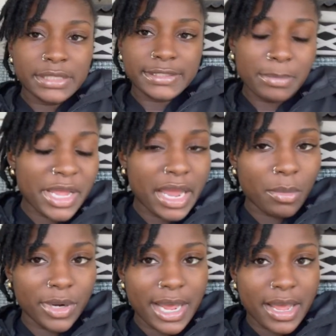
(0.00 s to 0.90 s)
So my
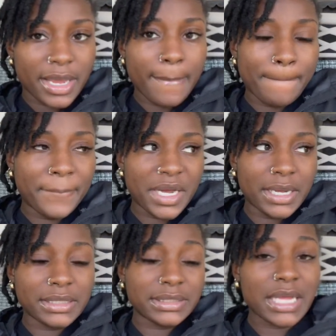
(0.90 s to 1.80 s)
camera died,
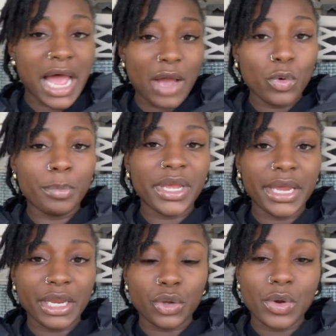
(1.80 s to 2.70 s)
but I will be
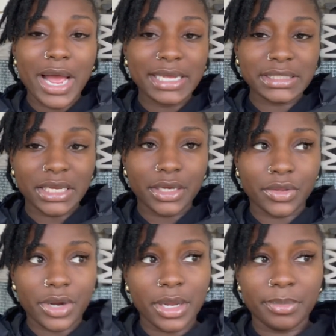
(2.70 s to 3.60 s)
giving you guys
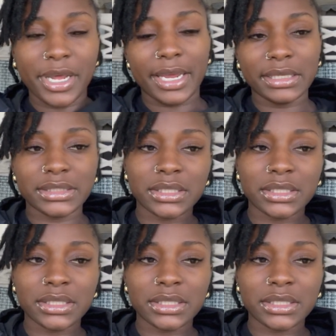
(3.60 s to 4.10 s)
another update,